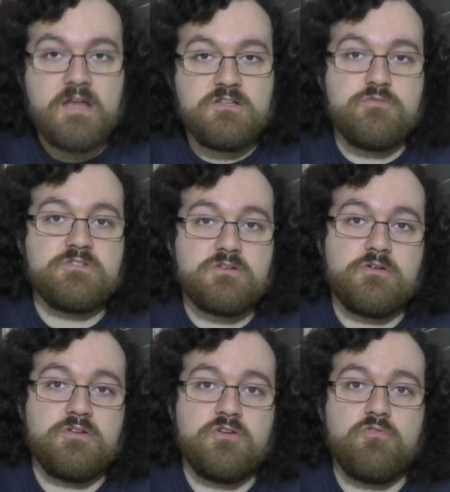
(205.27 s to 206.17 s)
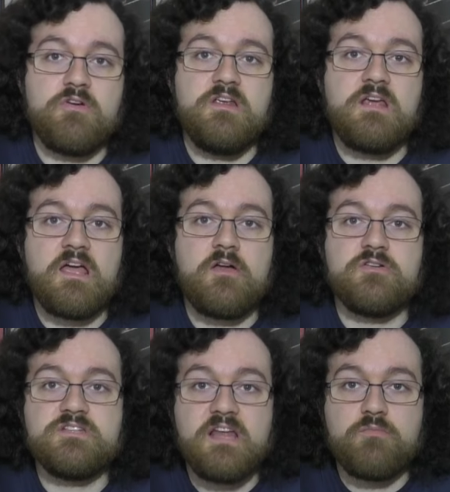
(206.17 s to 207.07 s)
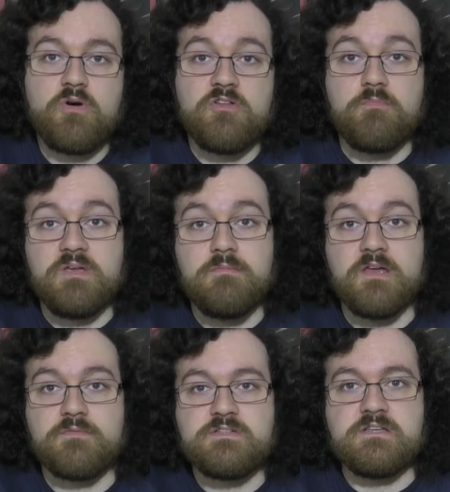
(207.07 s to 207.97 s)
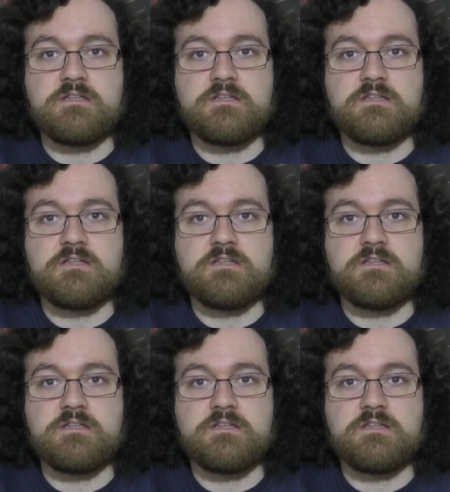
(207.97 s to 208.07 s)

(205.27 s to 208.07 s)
And to a certain degree, I understand where the BBFC